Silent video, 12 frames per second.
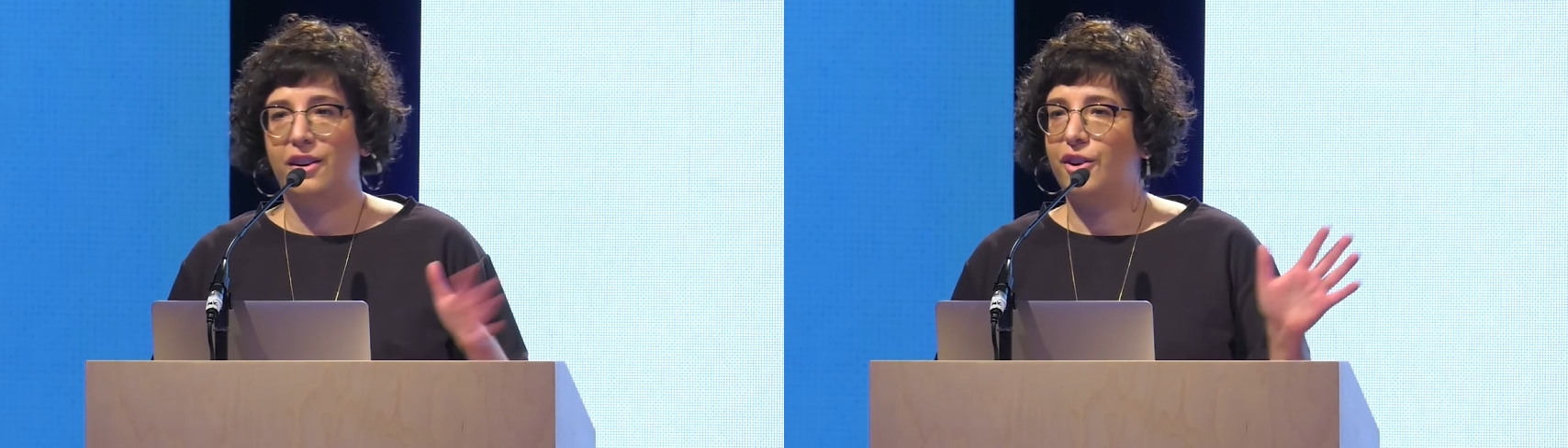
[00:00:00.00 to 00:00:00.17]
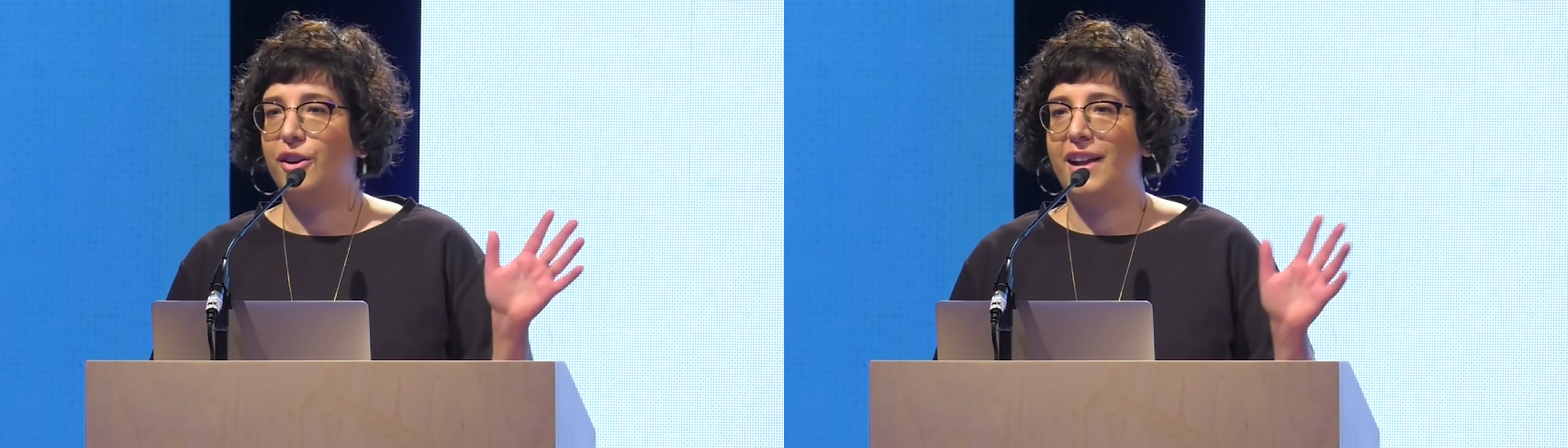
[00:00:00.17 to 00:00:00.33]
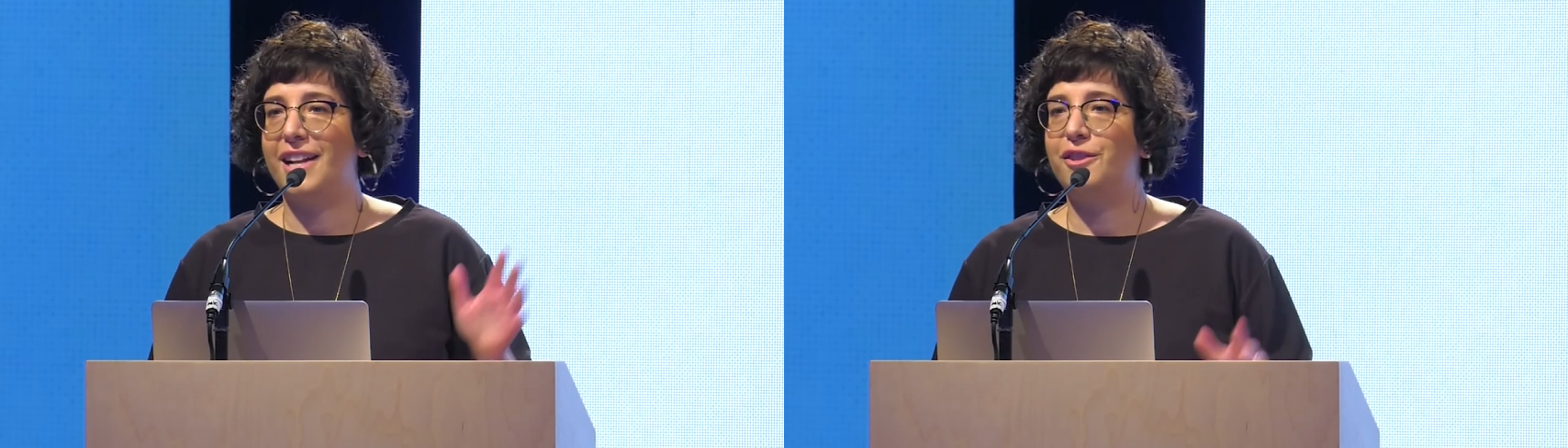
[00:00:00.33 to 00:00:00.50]

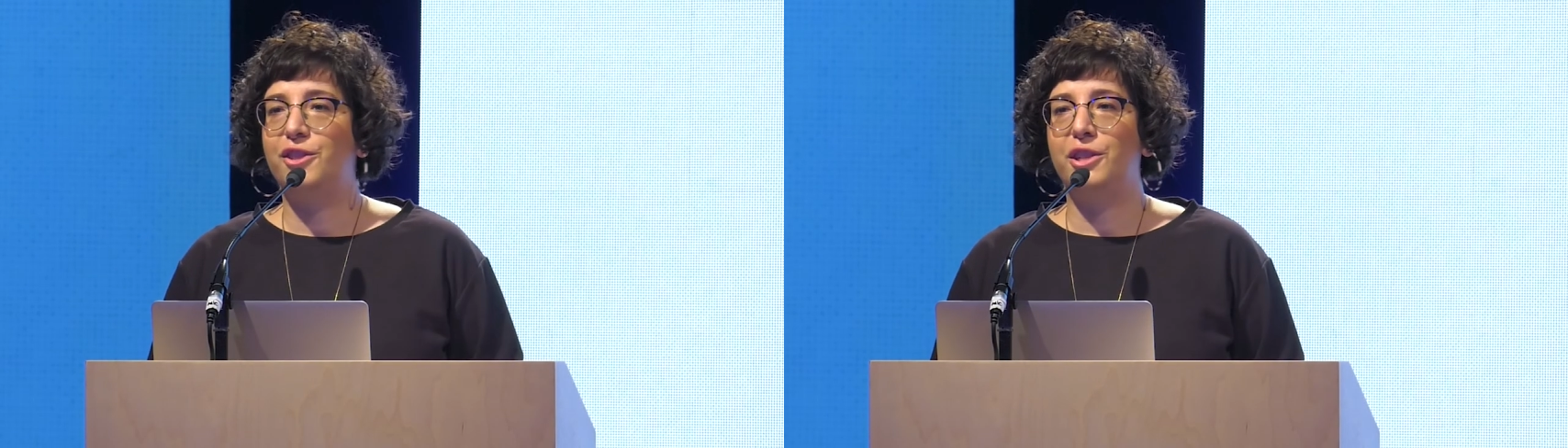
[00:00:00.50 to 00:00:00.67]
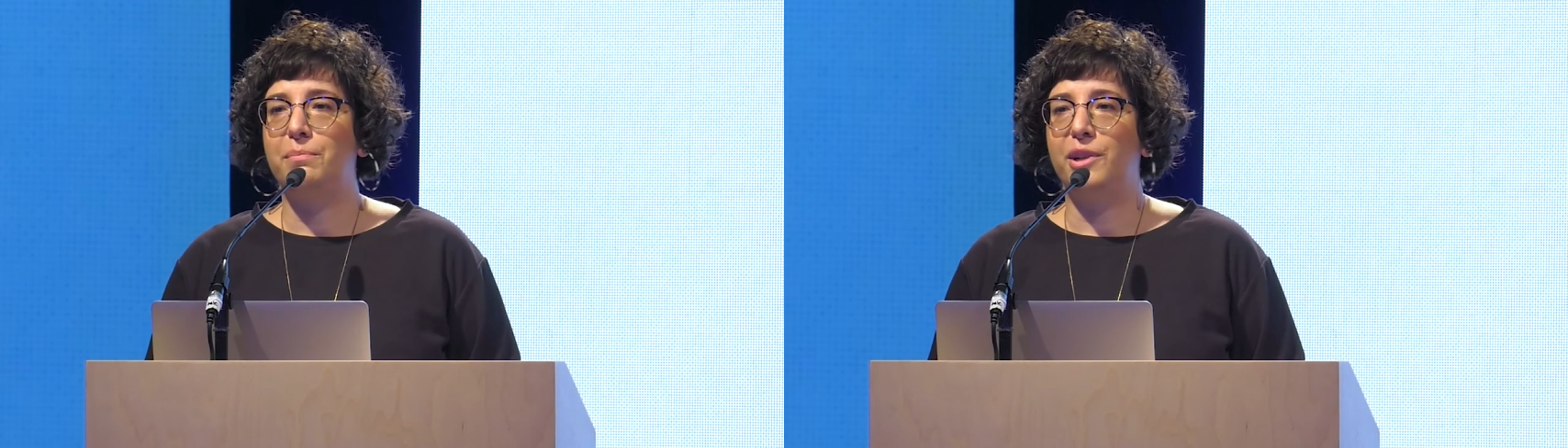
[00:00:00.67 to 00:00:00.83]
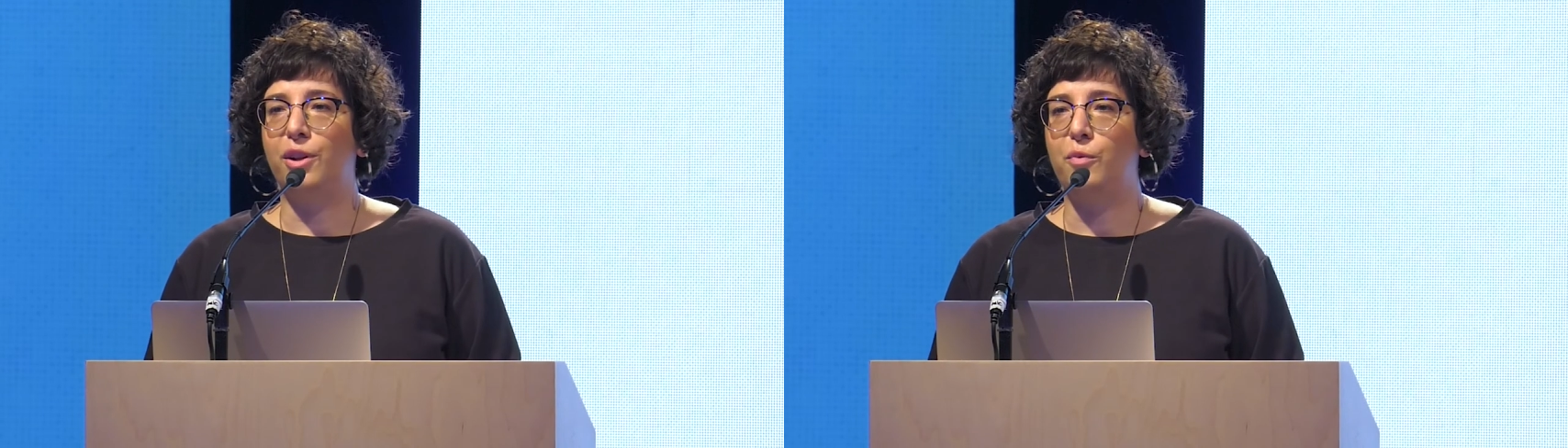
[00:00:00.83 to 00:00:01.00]
her
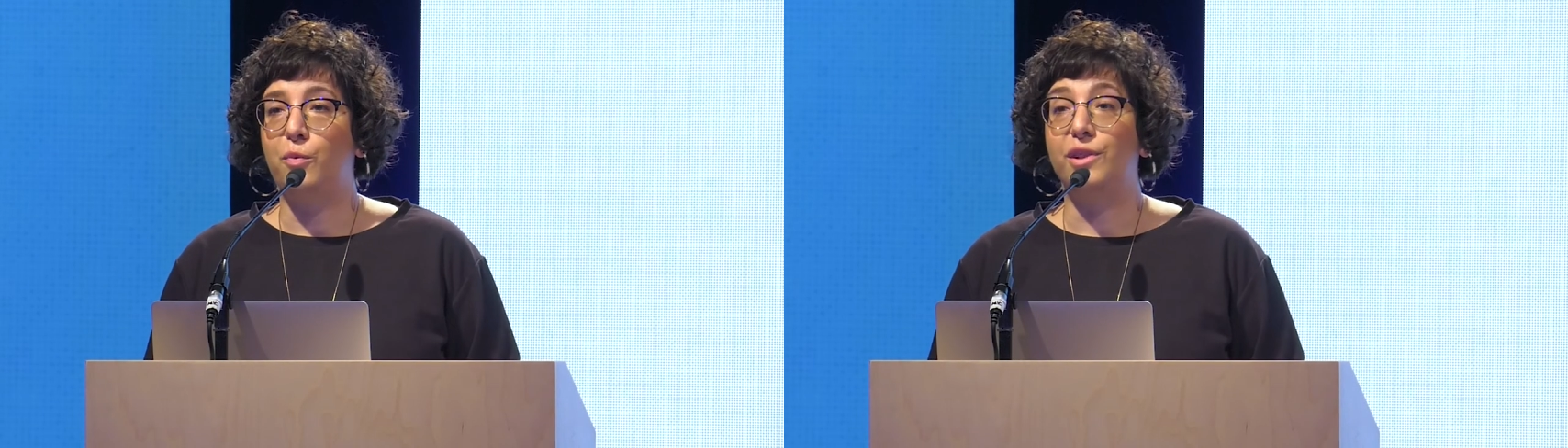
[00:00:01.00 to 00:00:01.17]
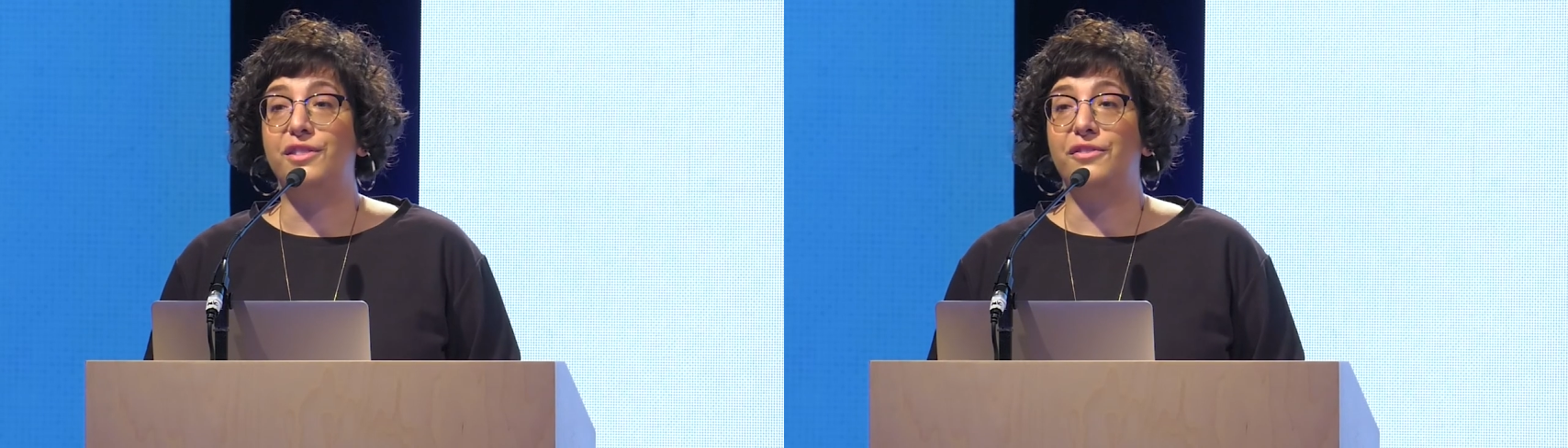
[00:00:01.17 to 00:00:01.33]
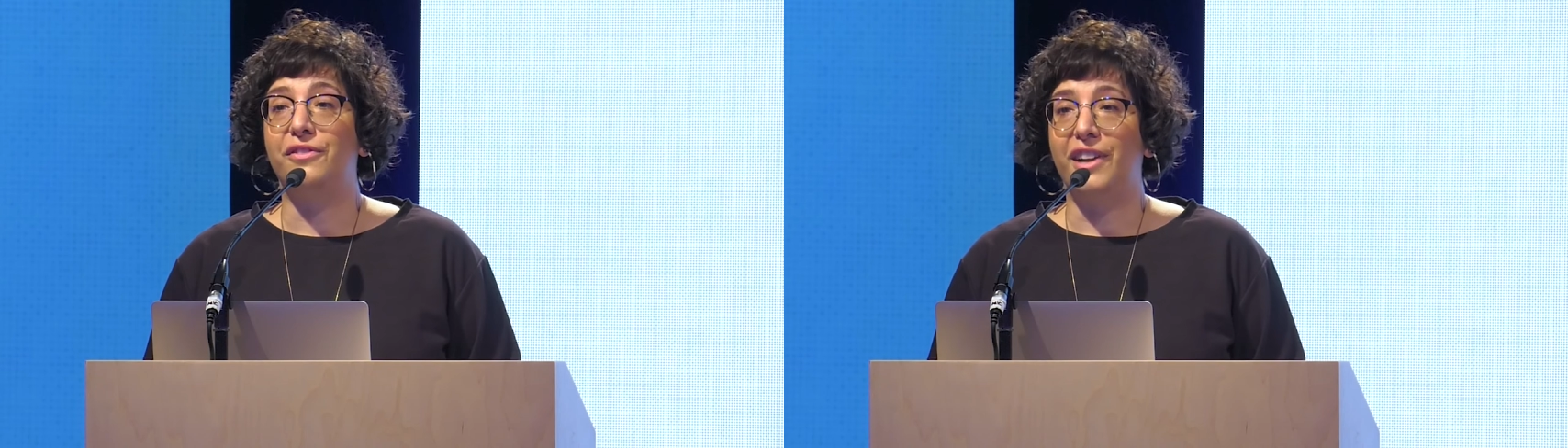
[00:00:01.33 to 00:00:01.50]
energy bill
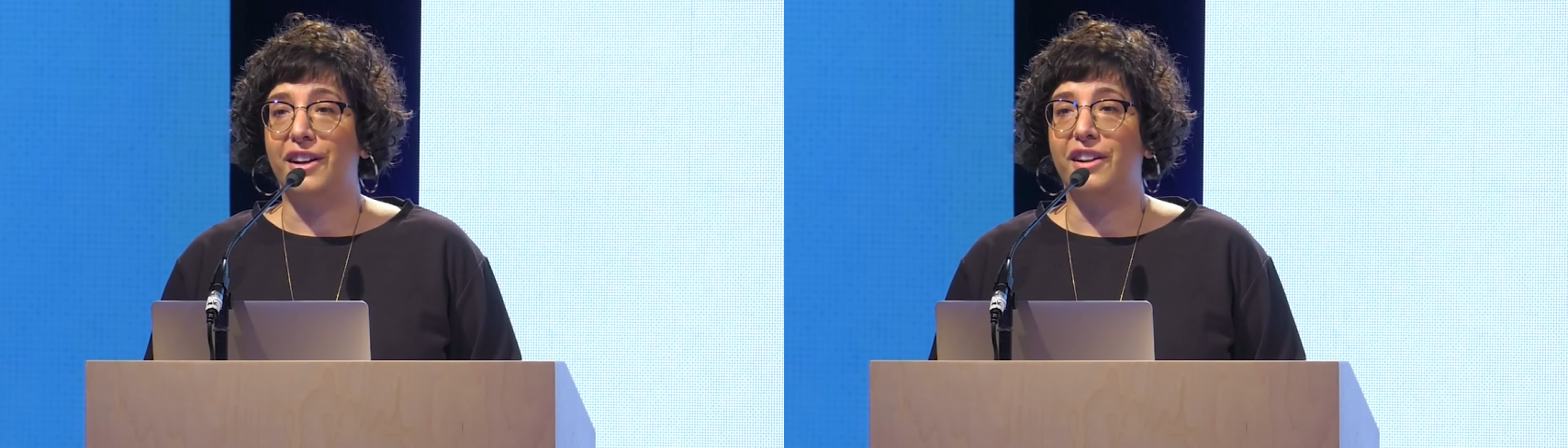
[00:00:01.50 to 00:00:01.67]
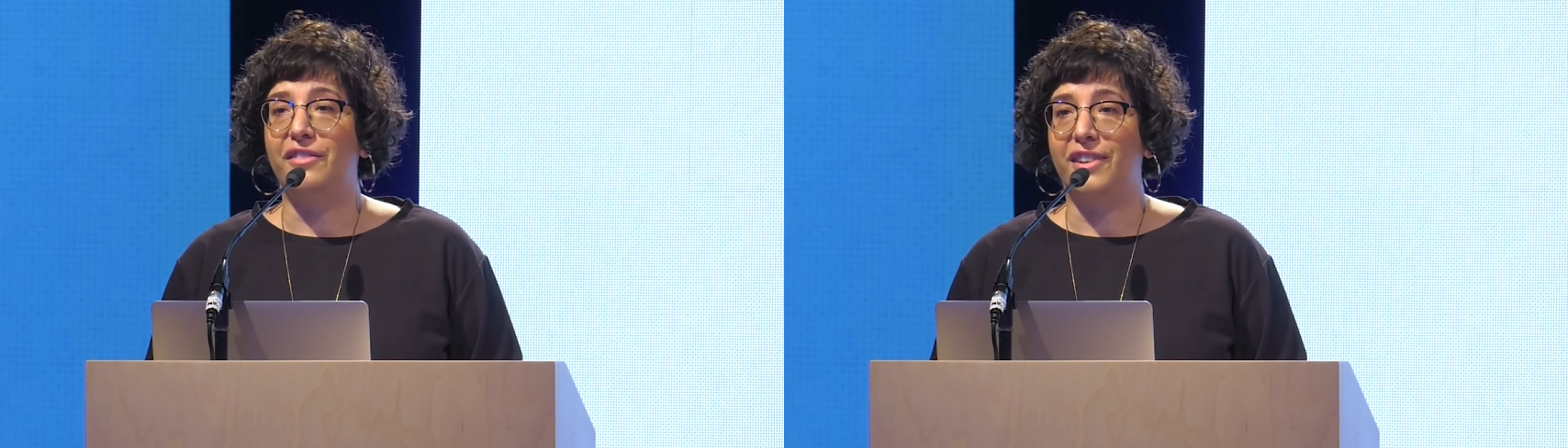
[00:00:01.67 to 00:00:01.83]
was very,